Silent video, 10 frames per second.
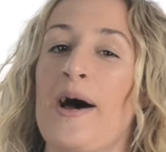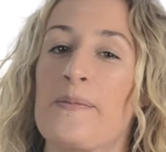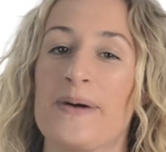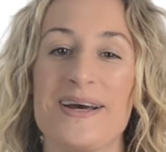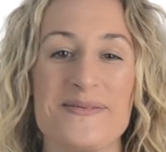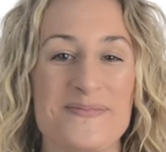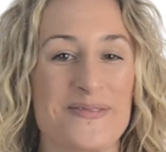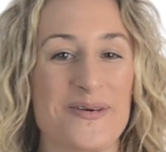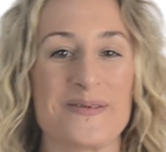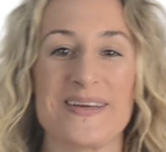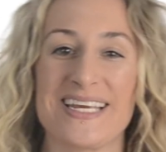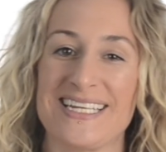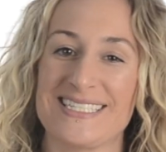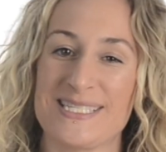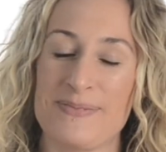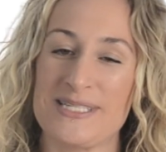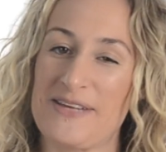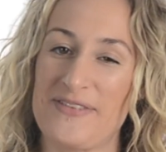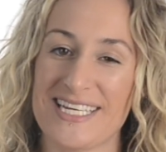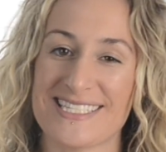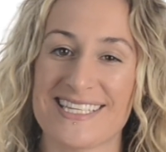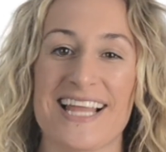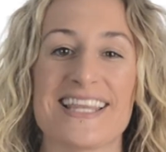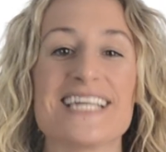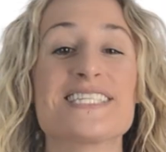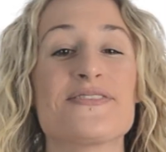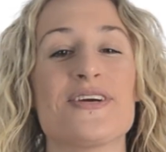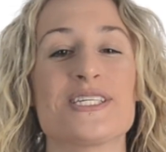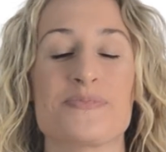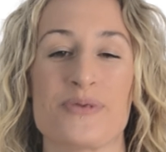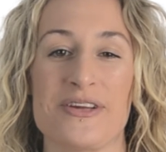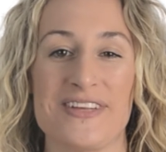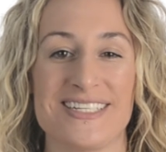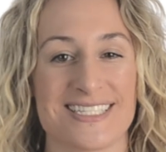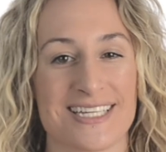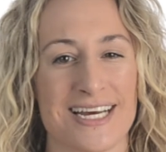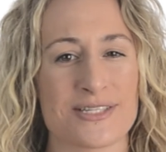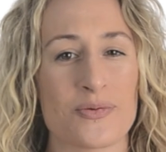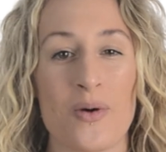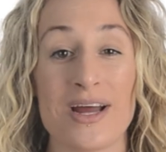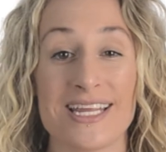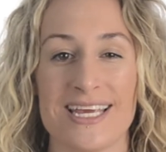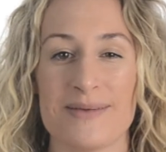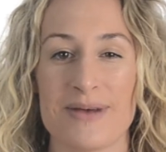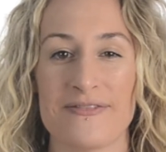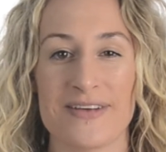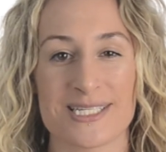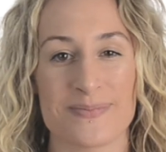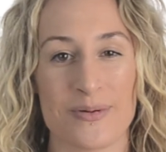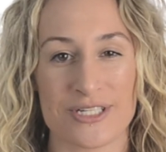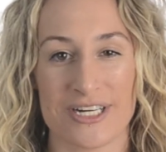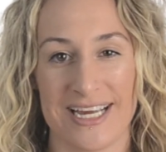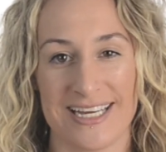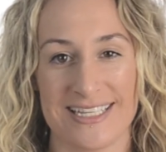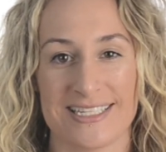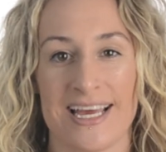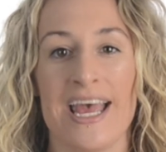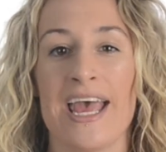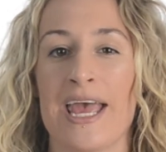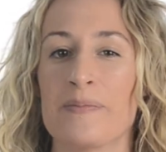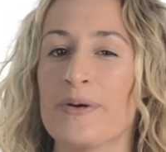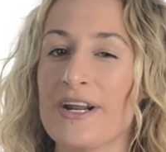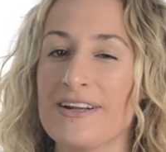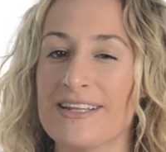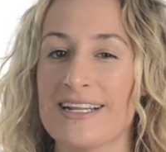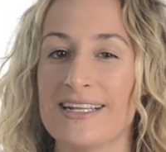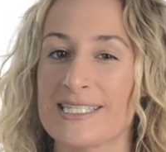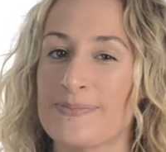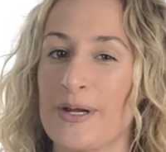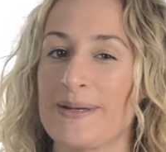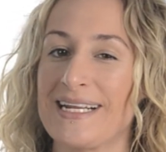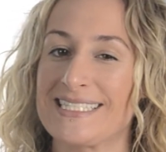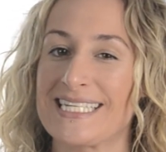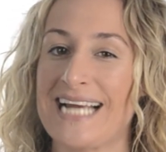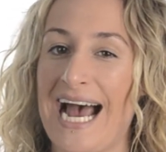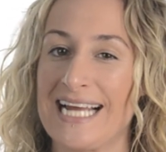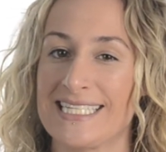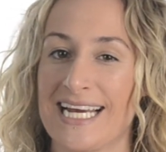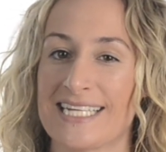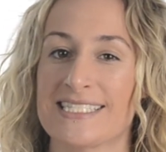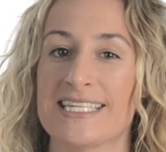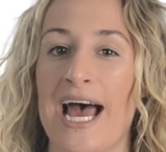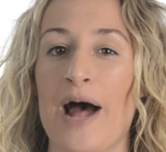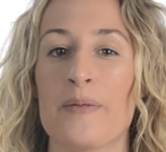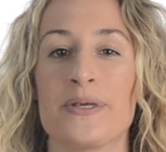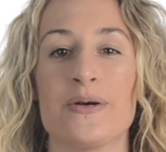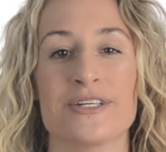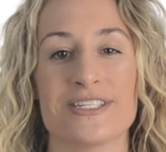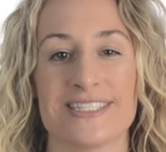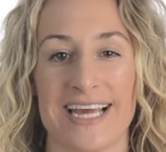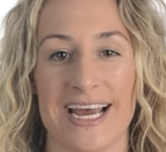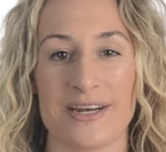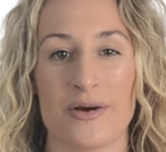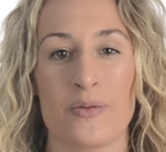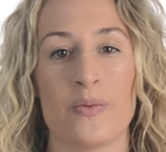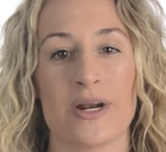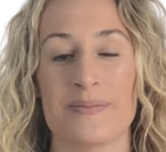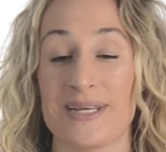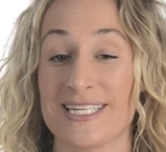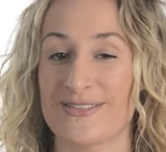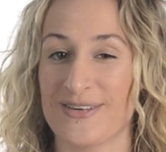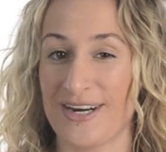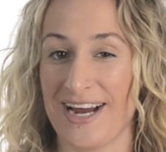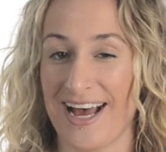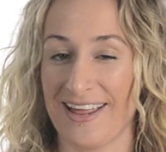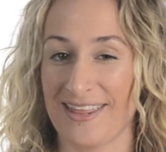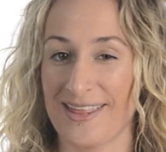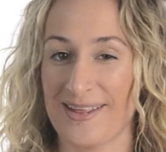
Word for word: But before we get into specifics, let's first briefly discuss what E M F exposure is and put our little experiment into context to help you understand what it means for your health.